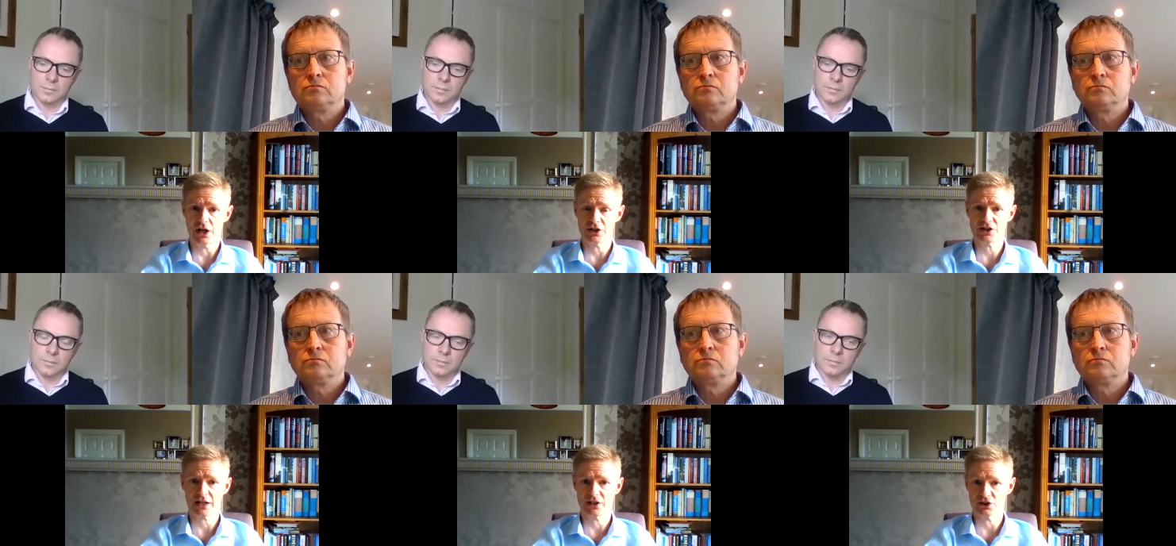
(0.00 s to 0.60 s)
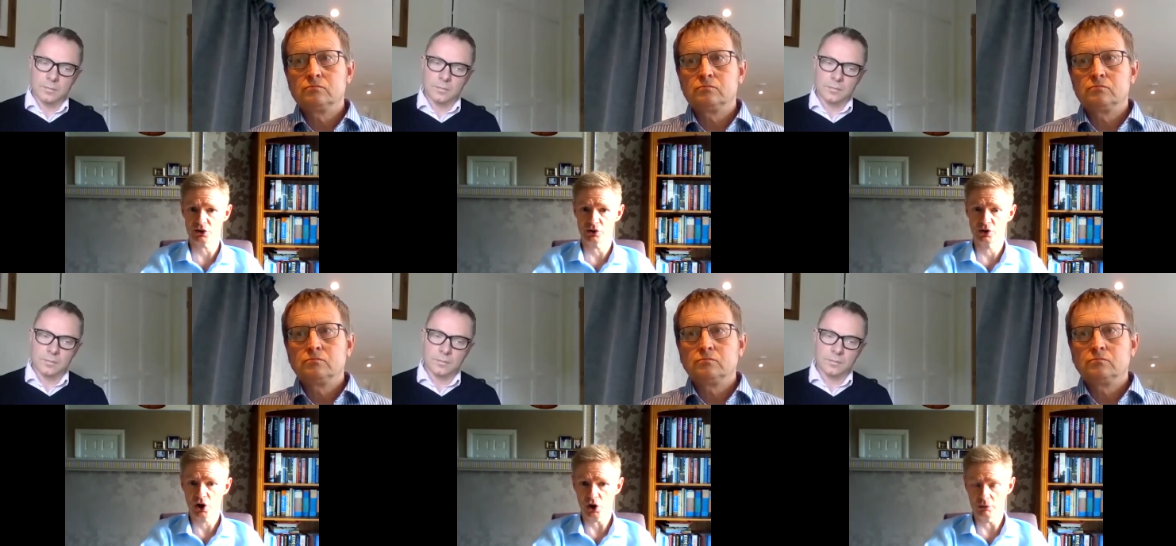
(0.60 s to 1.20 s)
Speaker 1: uh, sectors on,
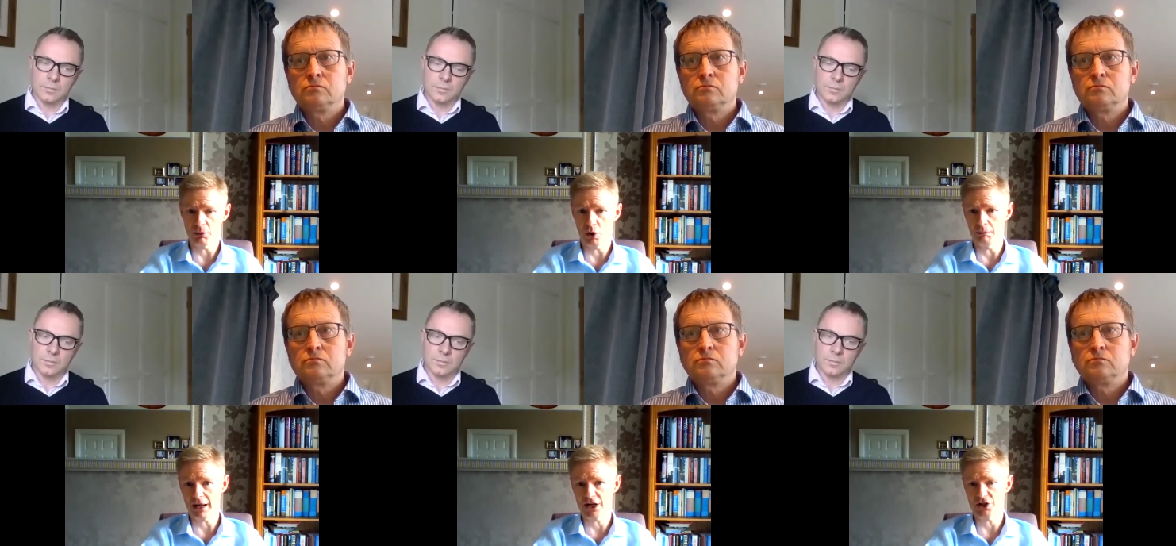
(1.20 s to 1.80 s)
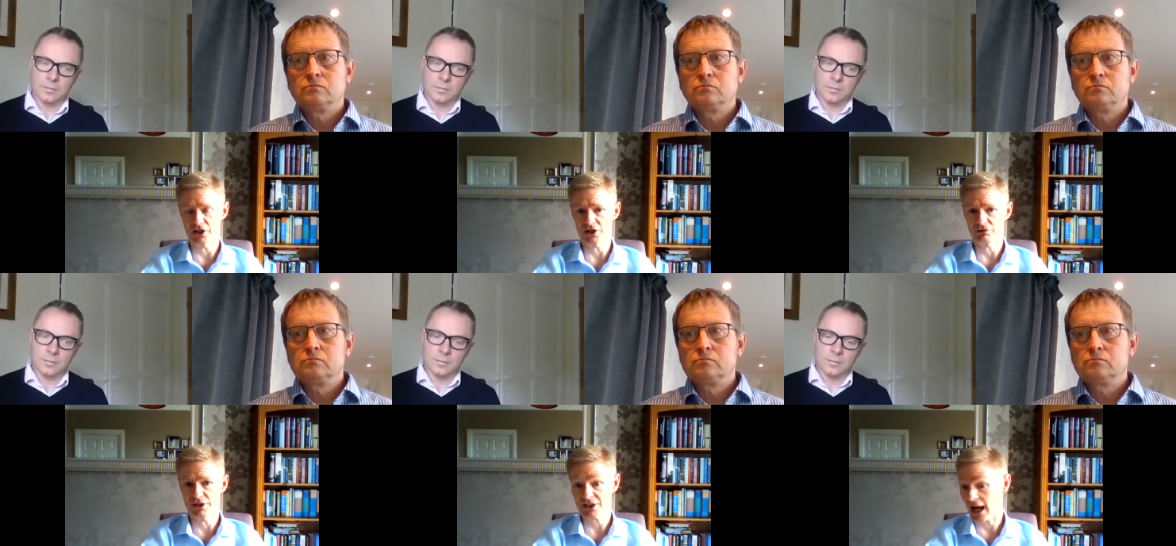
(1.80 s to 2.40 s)
on on managing this
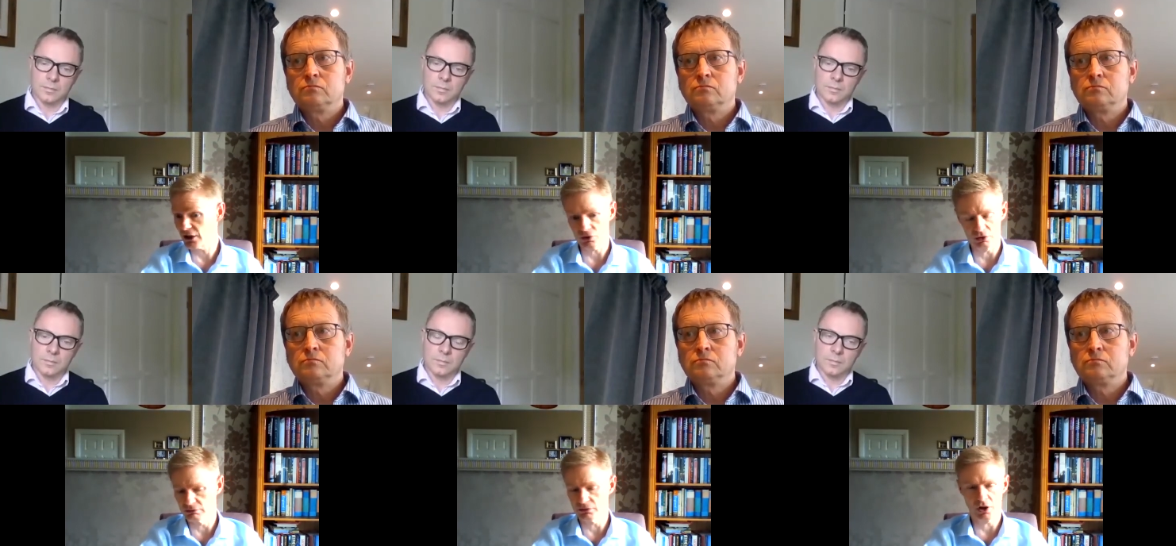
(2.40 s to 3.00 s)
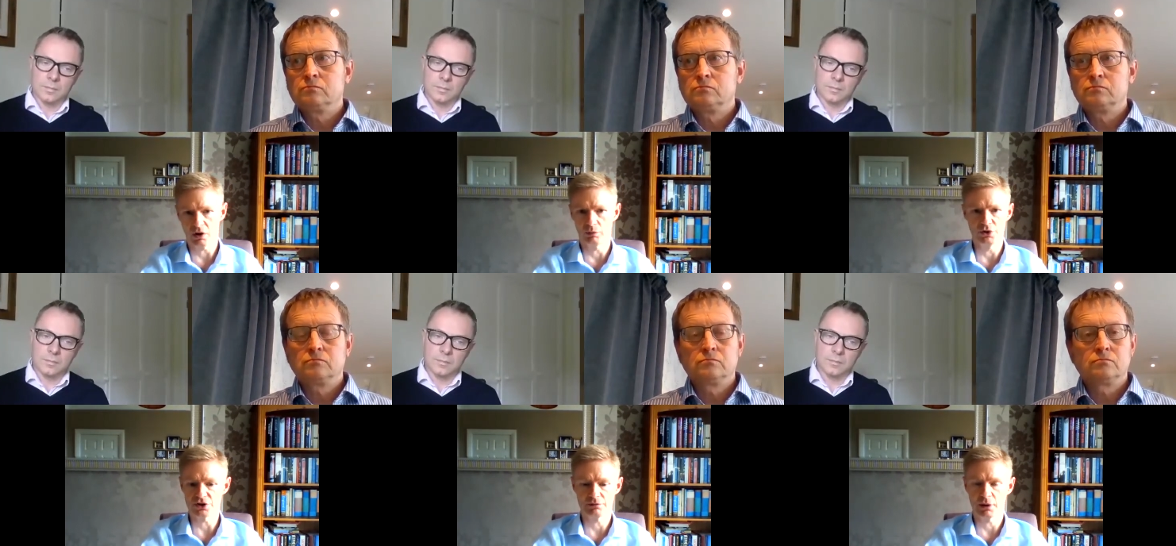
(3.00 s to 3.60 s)
risk and on uh, on use
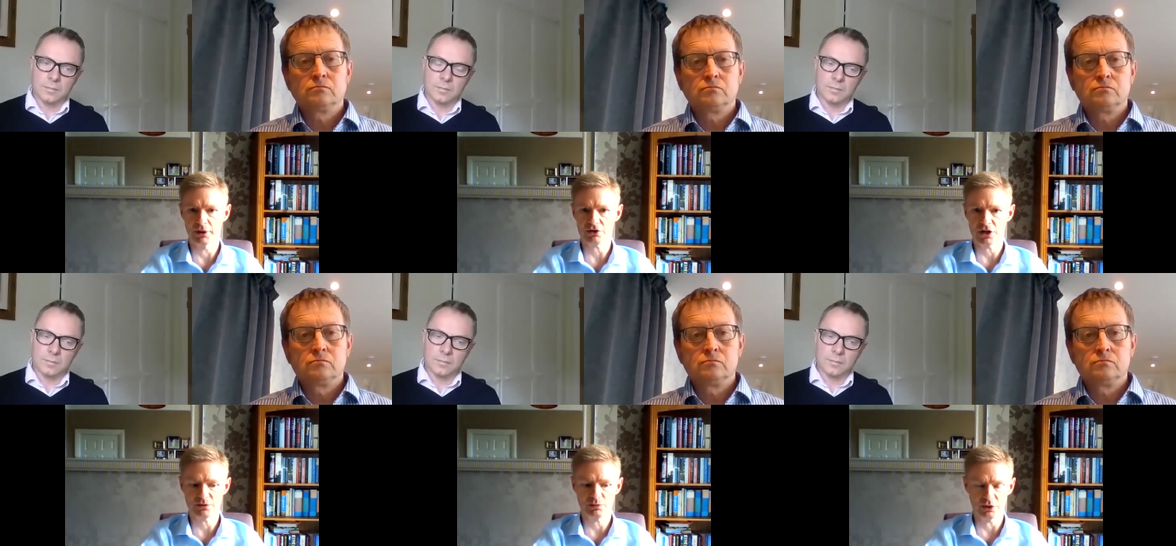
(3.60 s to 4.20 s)
of public transport.